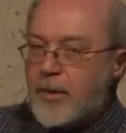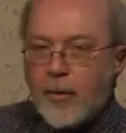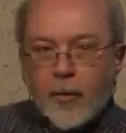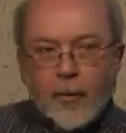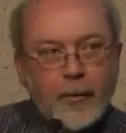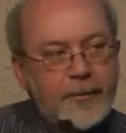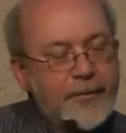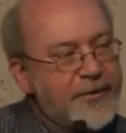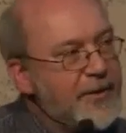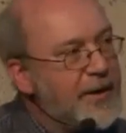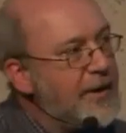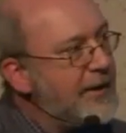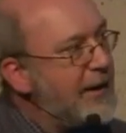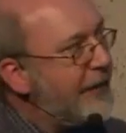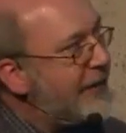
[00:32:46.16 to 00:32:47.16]
corpse,
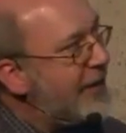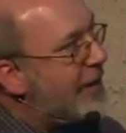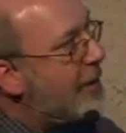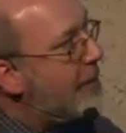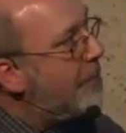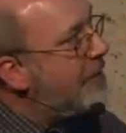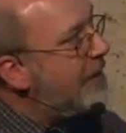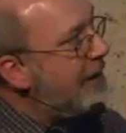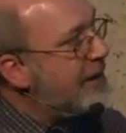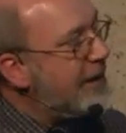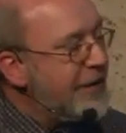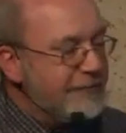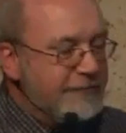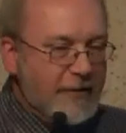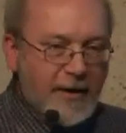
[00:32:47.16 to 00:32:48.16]
left it
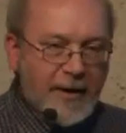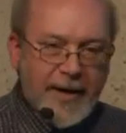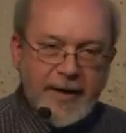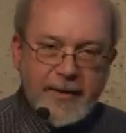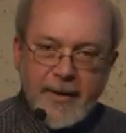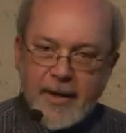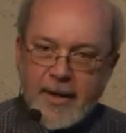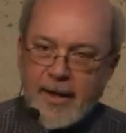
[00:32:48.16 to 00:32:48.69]
completely dry,